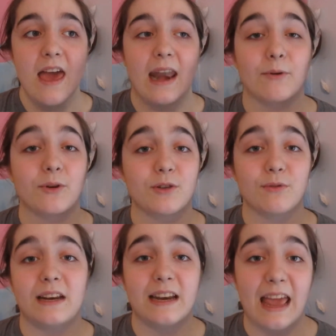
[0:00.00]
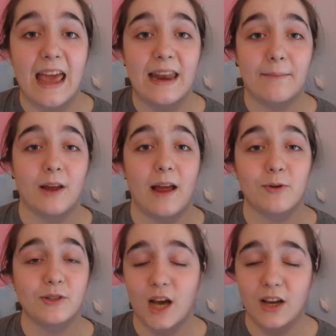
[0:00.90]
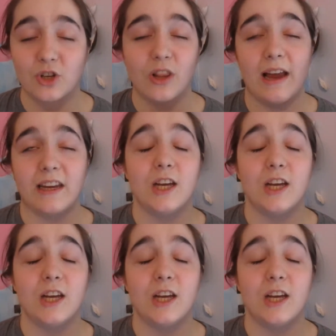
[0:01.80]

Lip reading: I'm going to read it again, and I'm going to underline